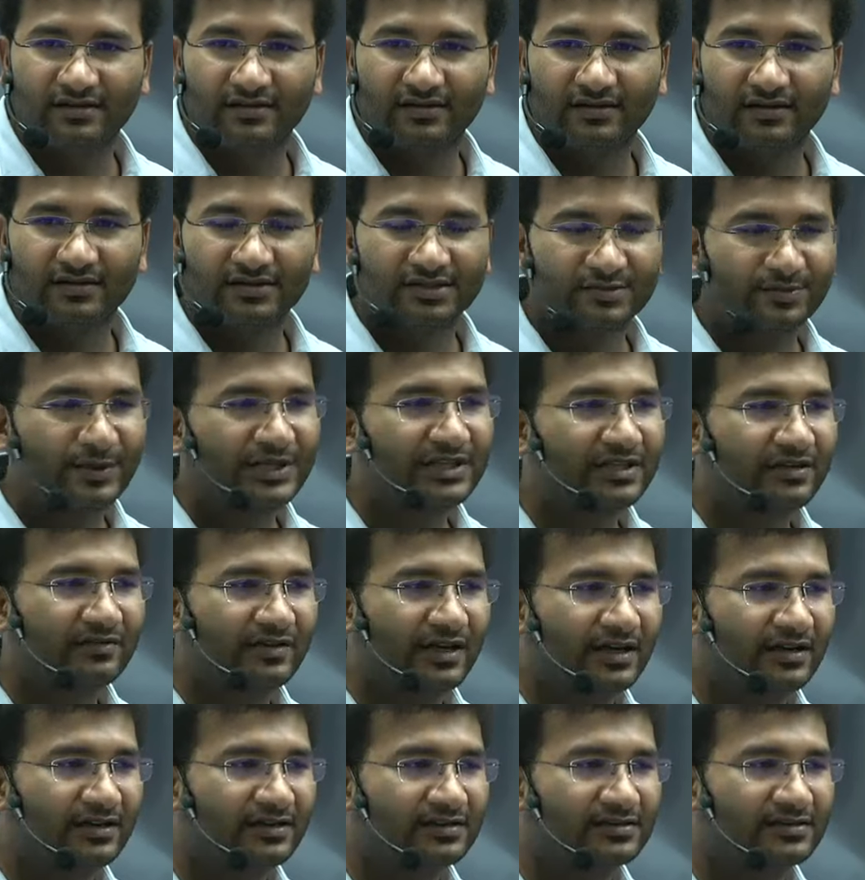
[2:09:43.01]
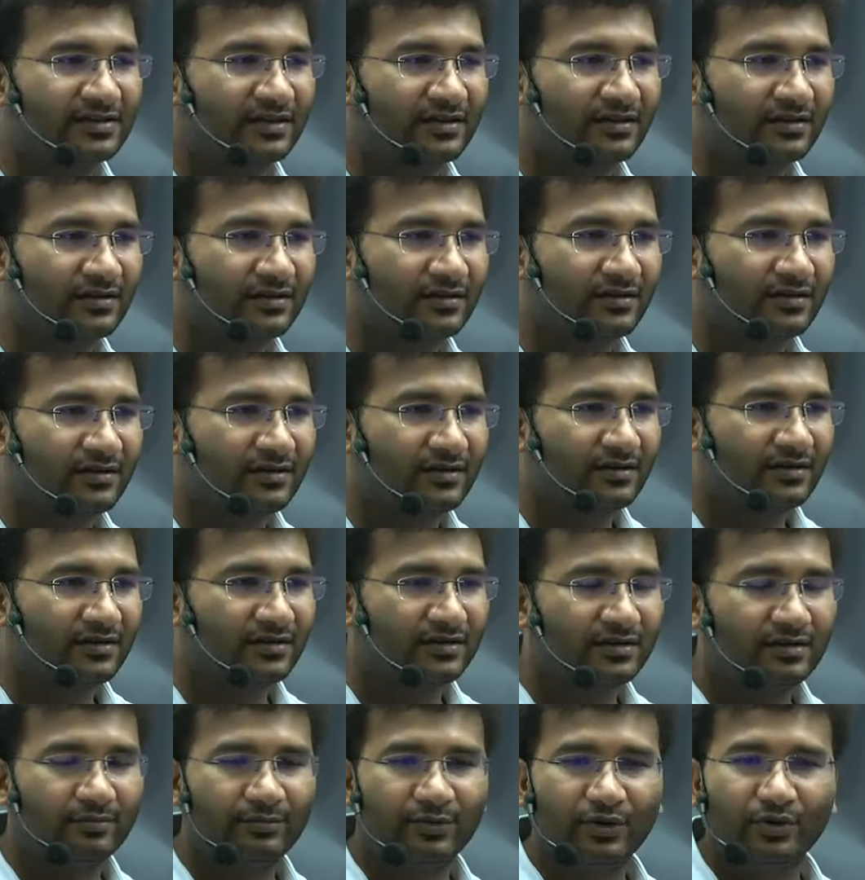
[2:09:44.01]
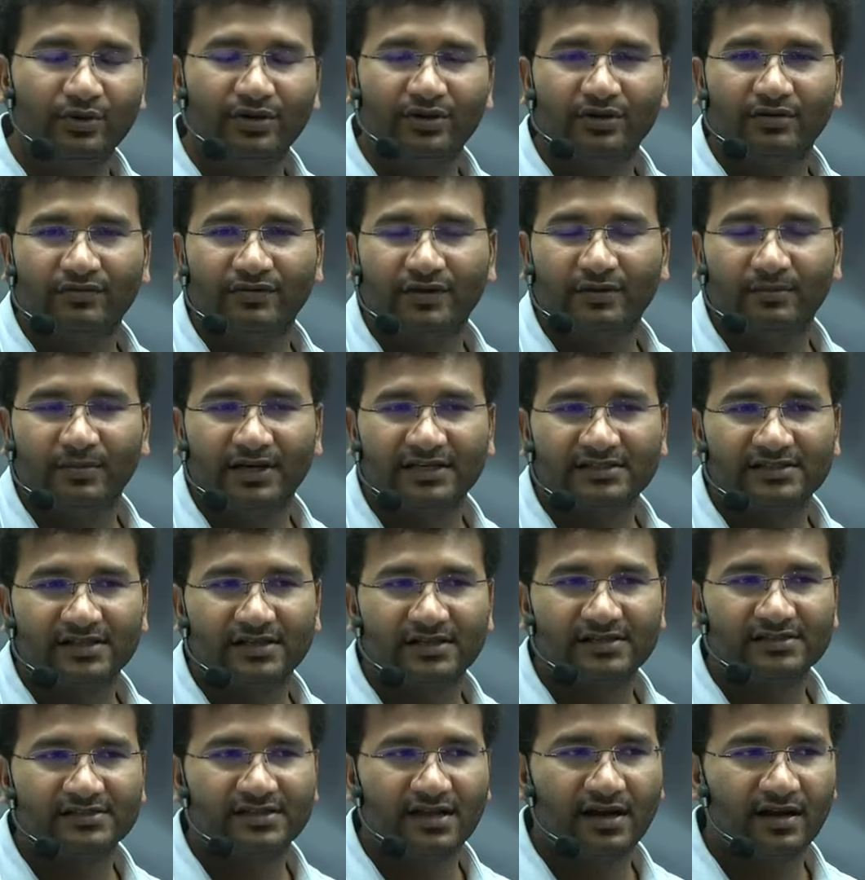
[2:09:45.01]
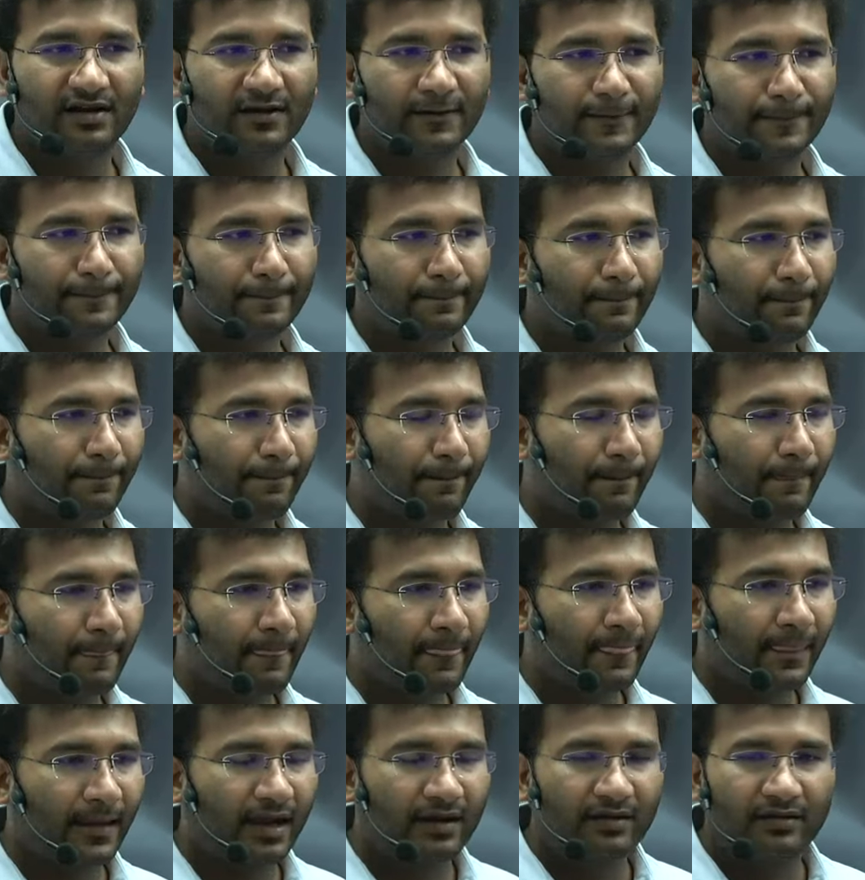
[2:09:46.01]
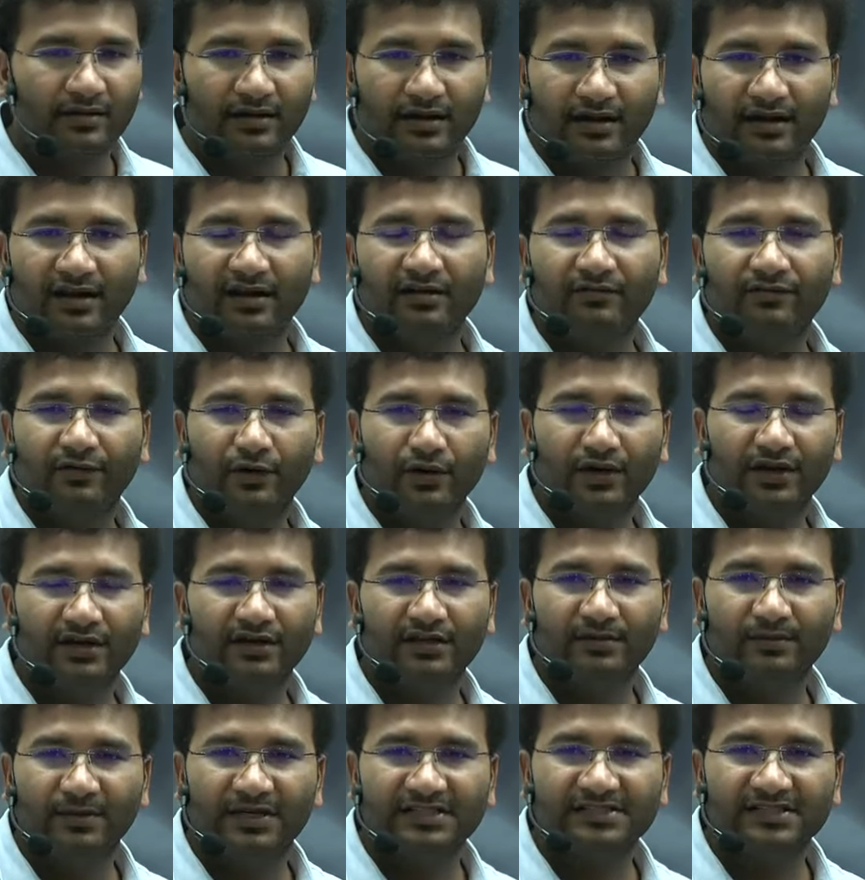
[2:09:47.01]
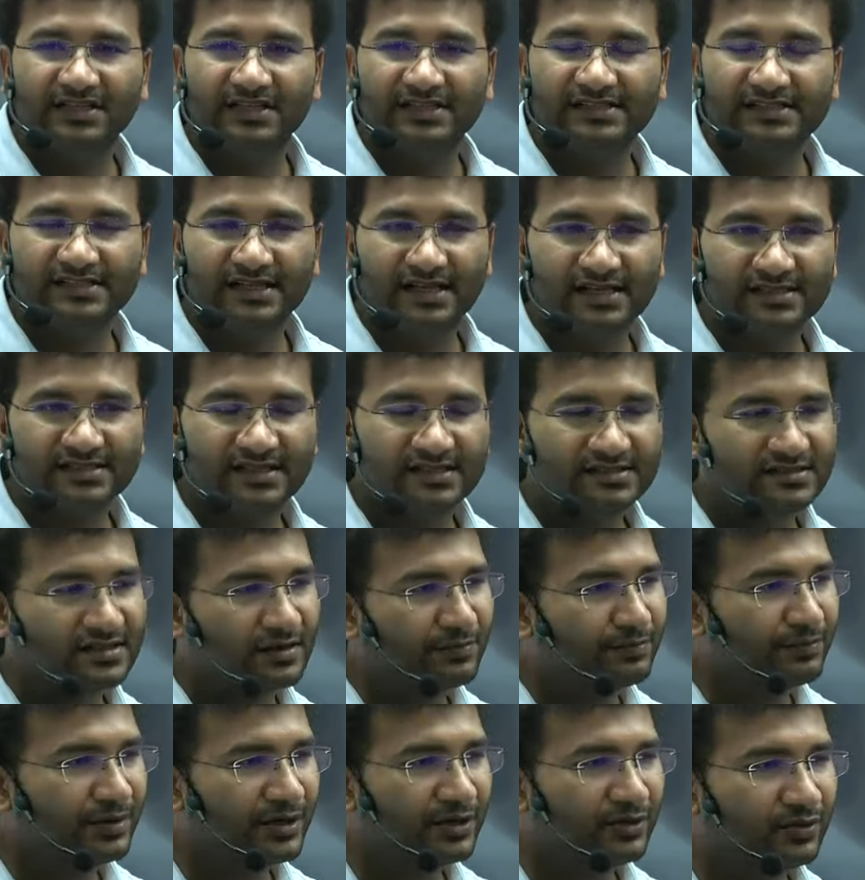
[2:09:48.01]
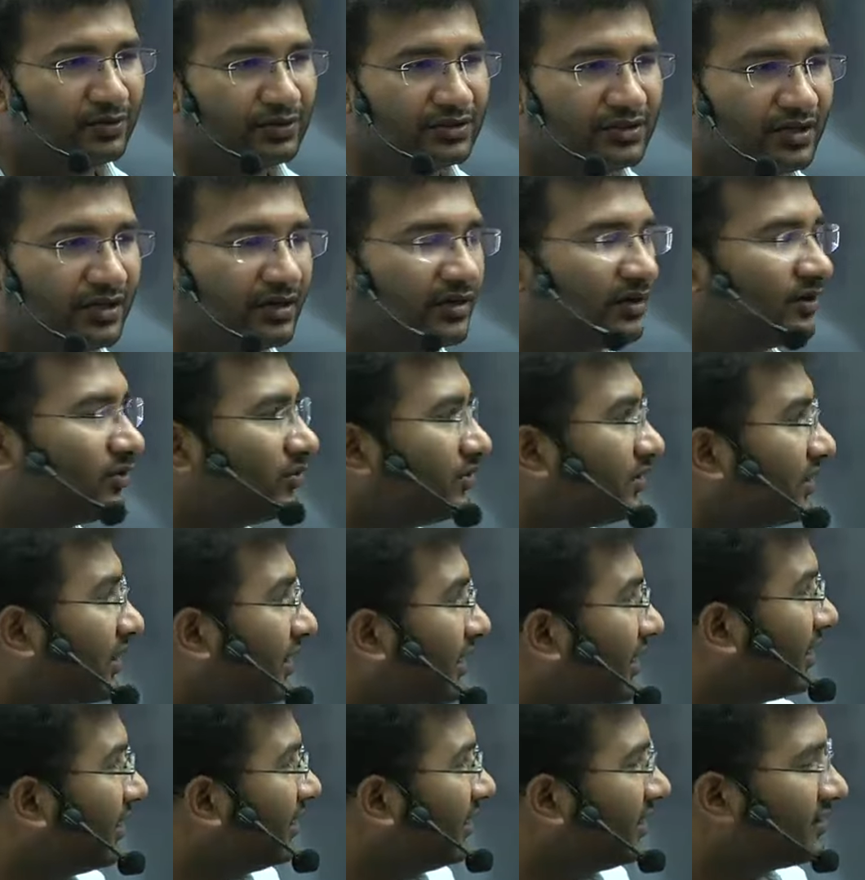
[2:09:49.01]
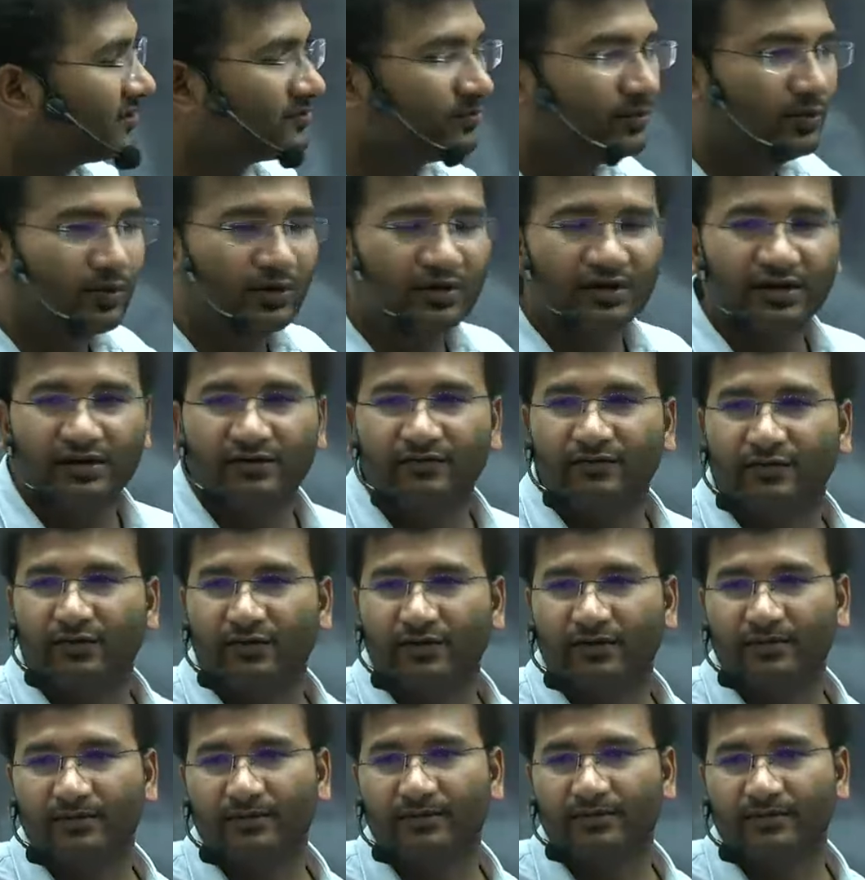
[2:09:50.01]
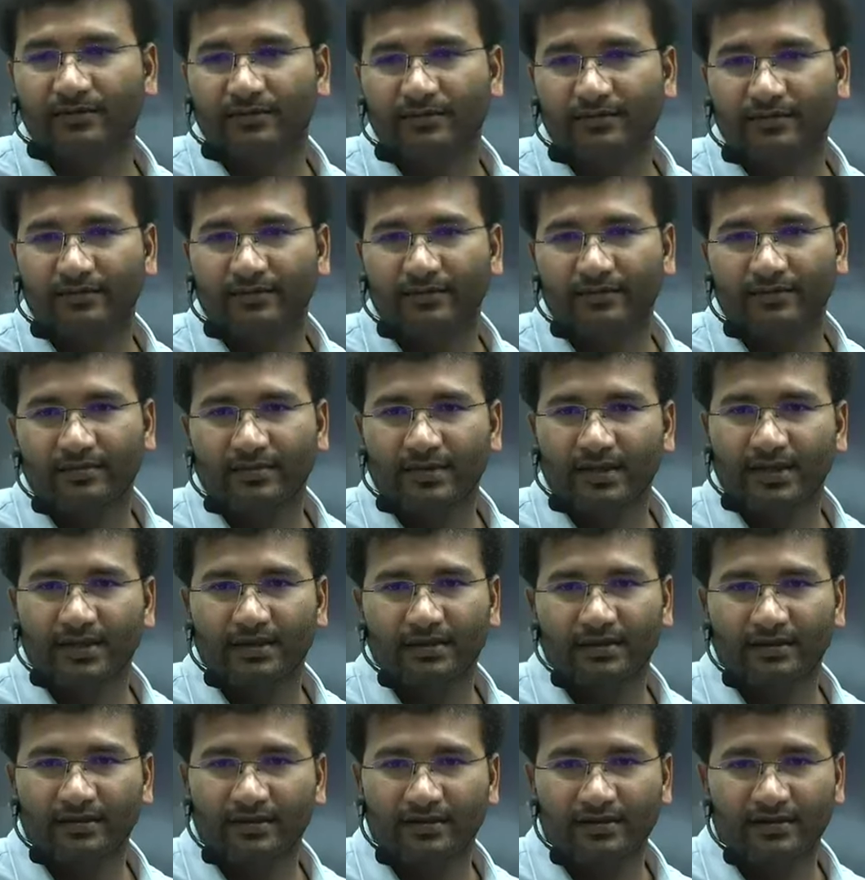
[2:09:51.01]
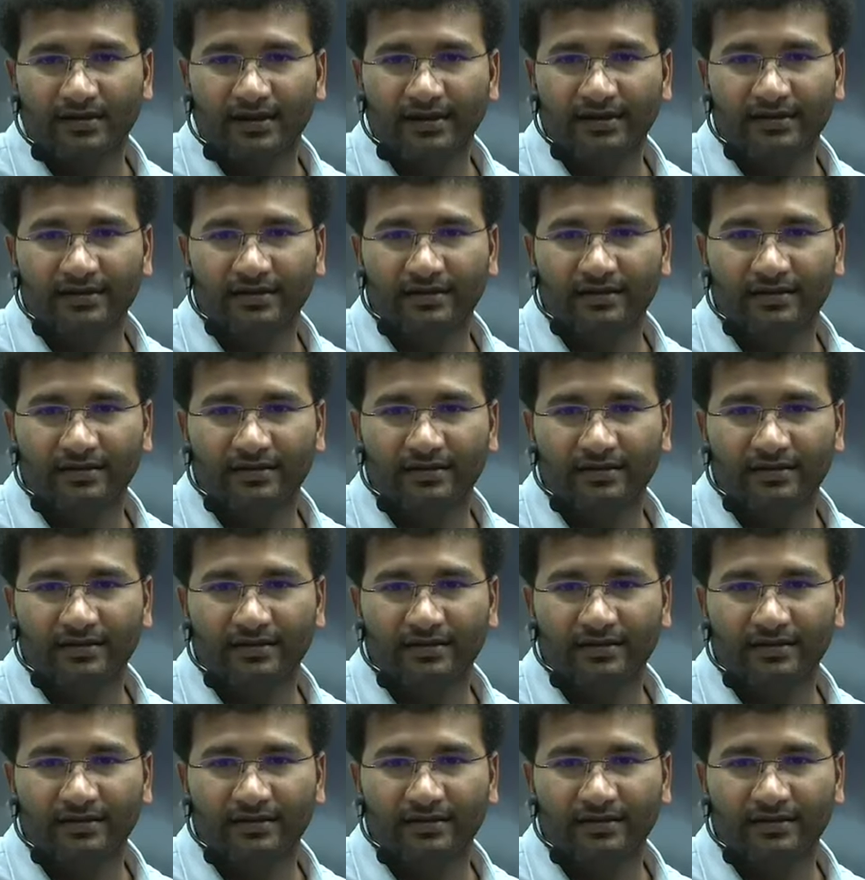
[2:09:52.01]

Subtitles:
Spiti Valley is there. The beauty of Himachal is that rainfall in Himachal is less as compared to Uttarakhand. Uttarakhand has more rainfall. Right?